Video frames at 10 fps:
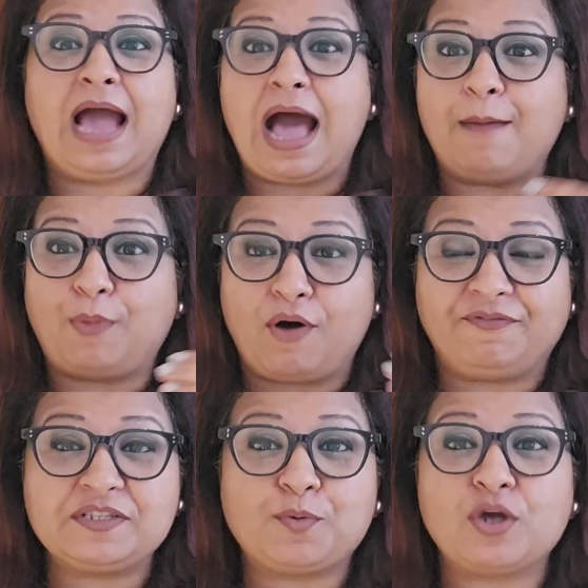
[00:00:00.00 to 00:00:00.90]
Aap
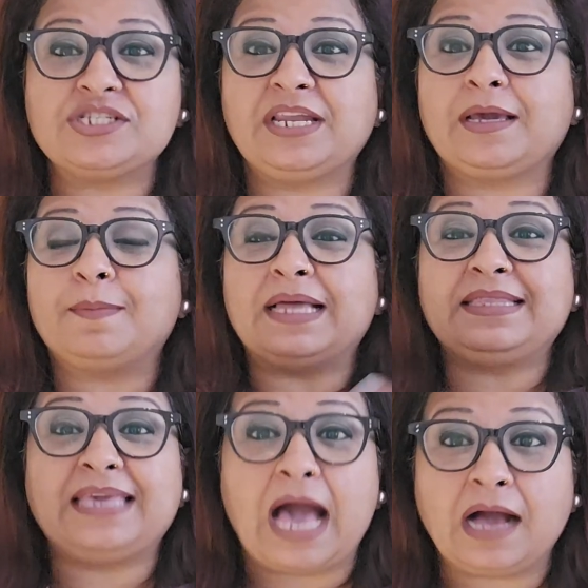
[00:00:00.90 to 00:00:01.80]
office pahunchne ke
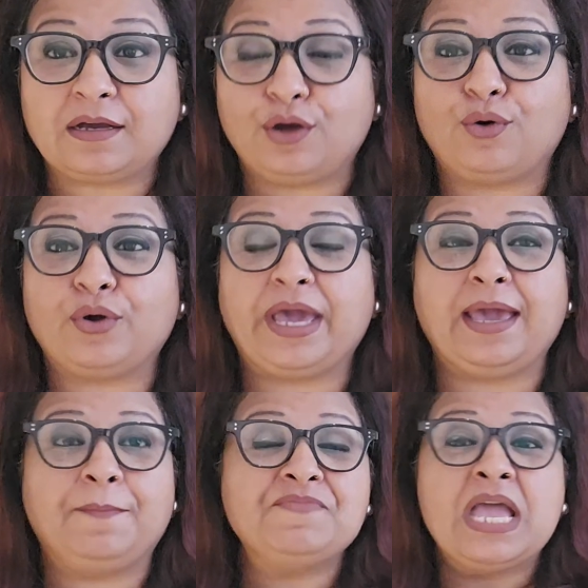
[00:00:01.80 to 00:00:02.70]
baad kya
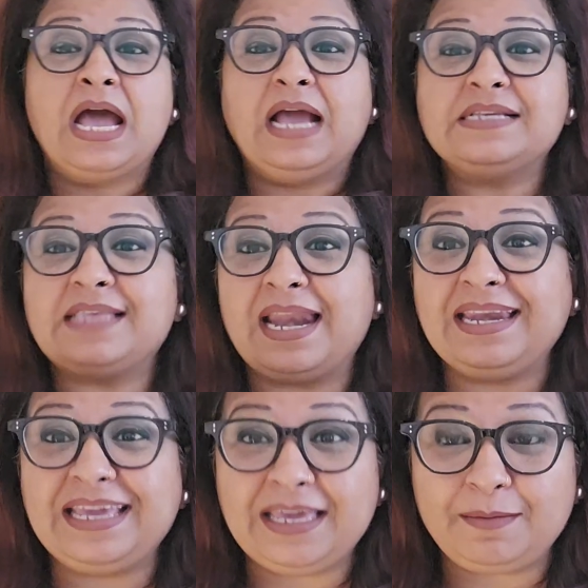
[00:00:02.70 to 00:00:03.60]
karoge? Is there
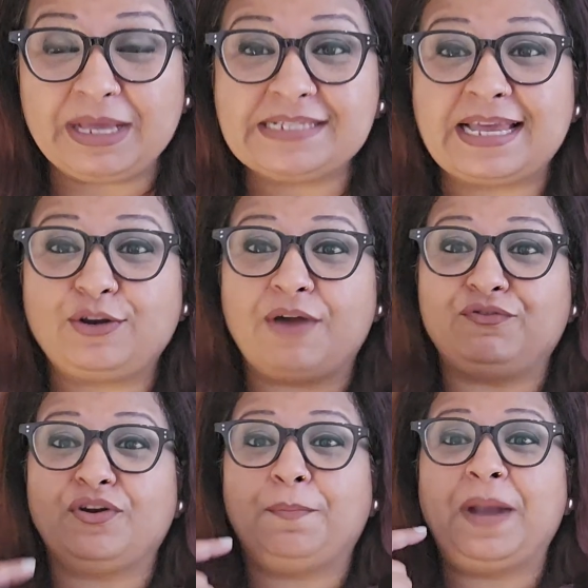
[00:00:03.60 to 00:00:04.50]
any emails that you have
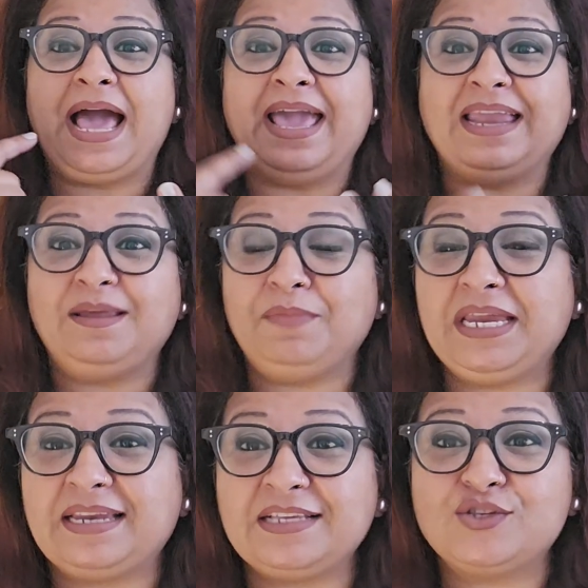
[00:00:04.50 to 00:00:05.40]
to reply? Any
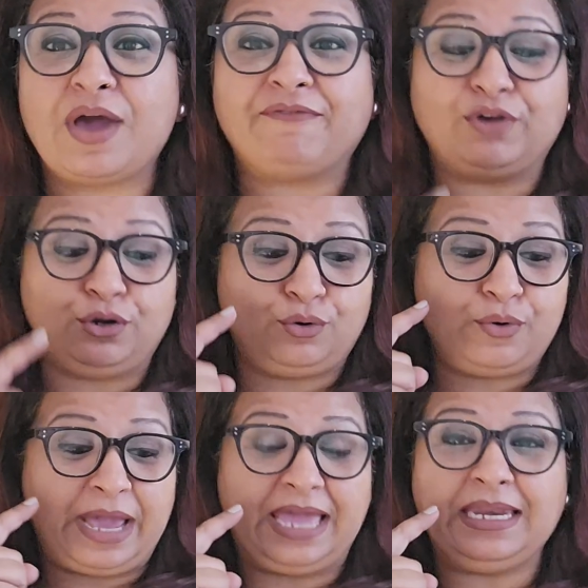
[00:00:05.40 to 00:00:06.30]
meetings you have to do?
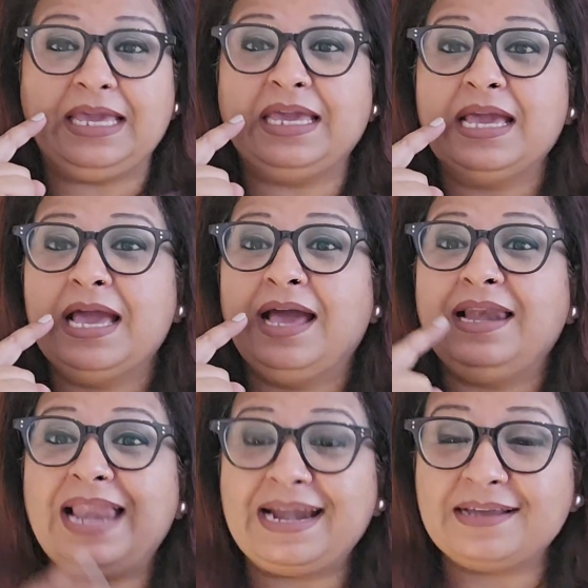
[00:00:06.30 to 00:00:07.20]
Any
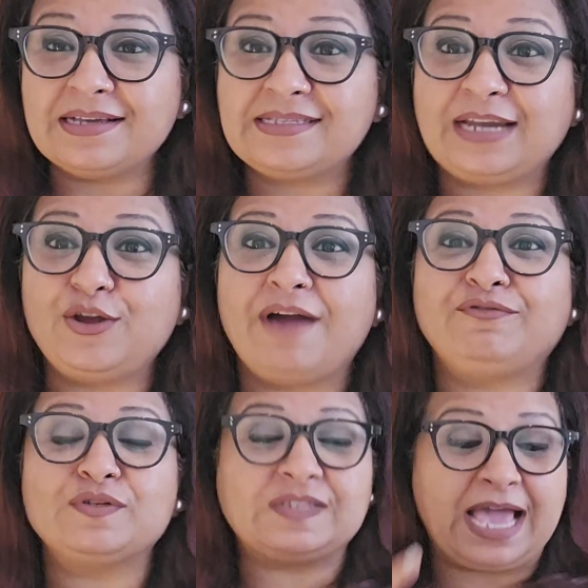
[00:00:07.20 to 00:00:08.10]
letters that you have
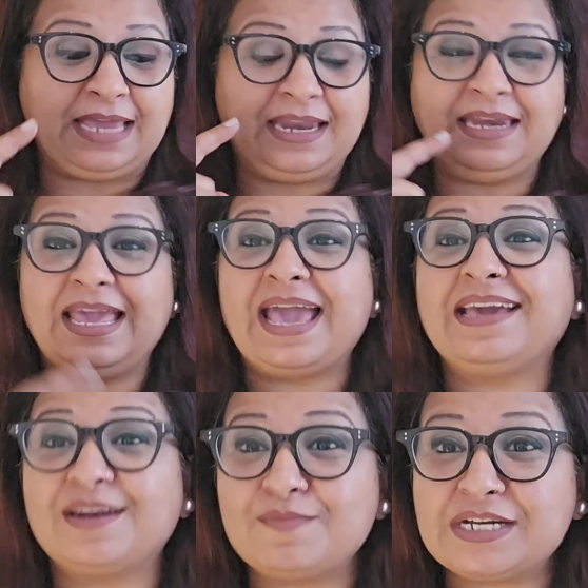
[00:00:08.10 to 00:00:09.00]
to sign? Any
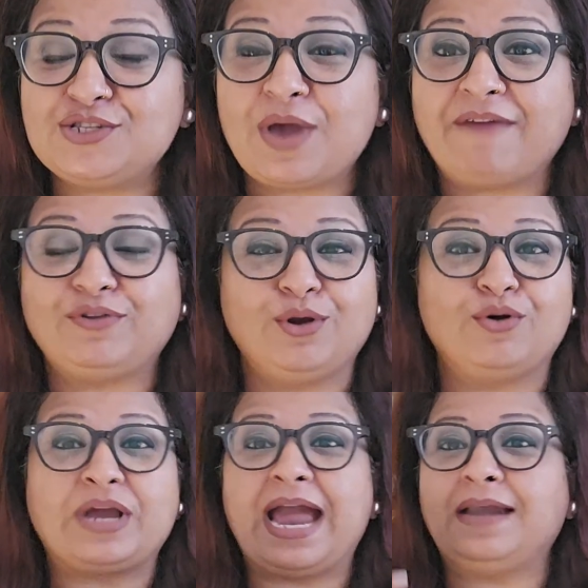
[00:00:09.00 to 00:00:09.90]
agreements you have to
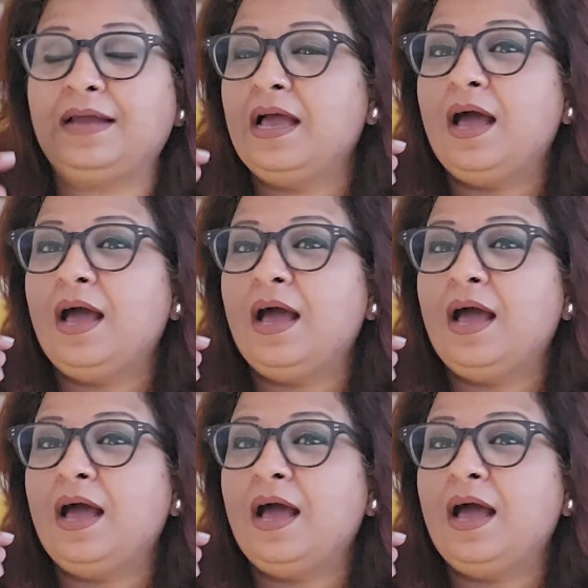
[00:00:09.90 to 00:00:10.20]
look at?